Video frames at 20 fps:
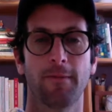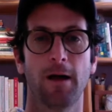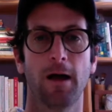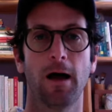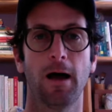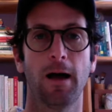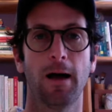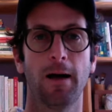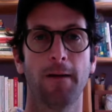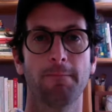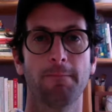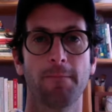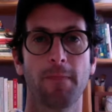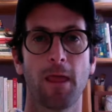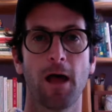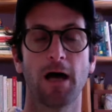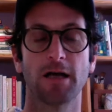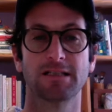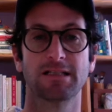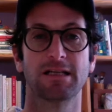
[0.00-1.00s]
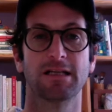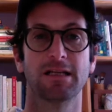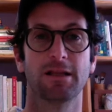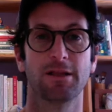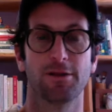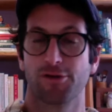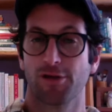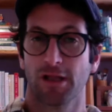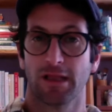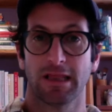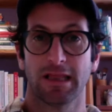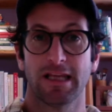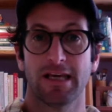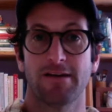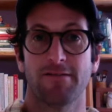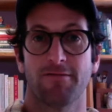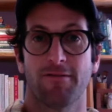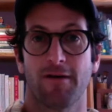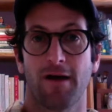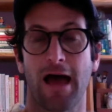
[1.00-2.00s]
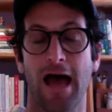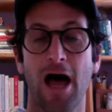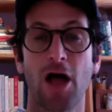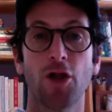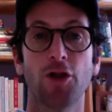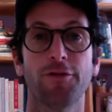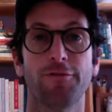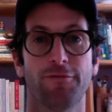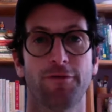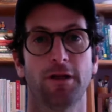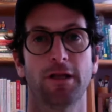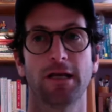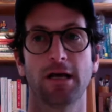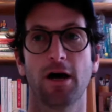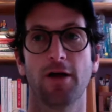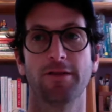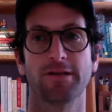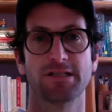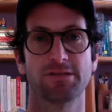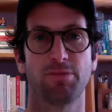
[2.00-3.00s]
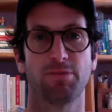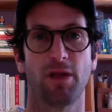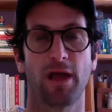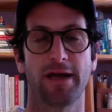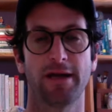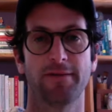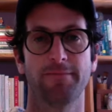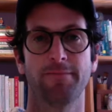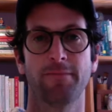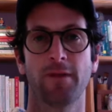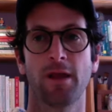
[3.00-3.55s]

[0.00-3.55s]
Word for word: um, us to to live healthfully on this planet.